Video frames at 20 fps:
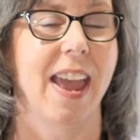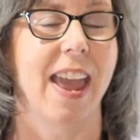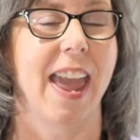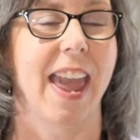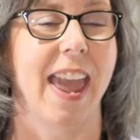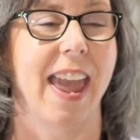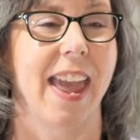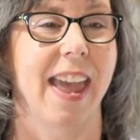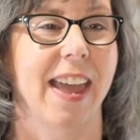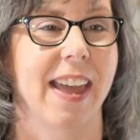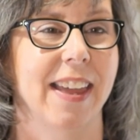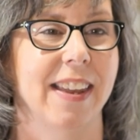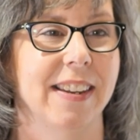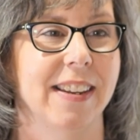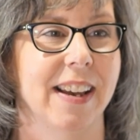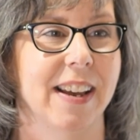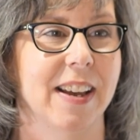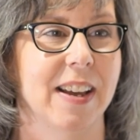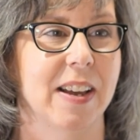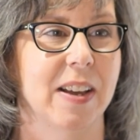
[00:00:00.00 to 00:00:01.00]
And
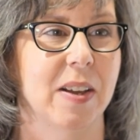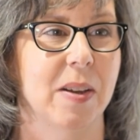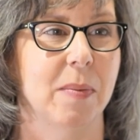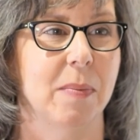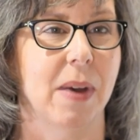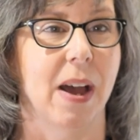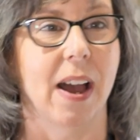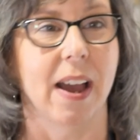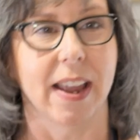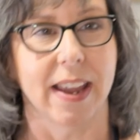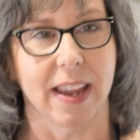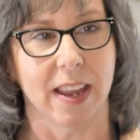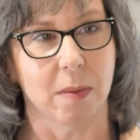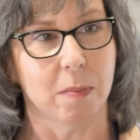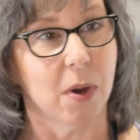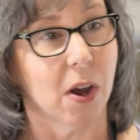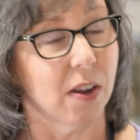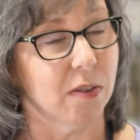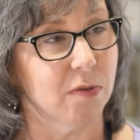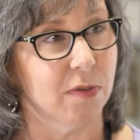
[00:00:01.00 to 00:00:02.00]
um, I am
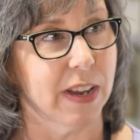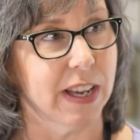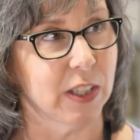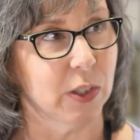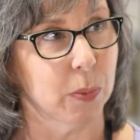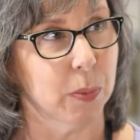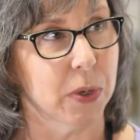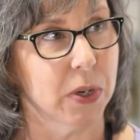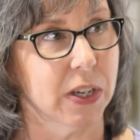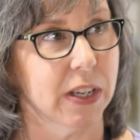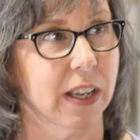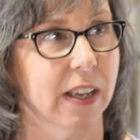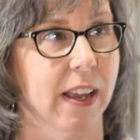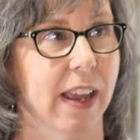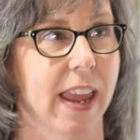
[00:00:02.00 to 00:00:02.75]
on Facebook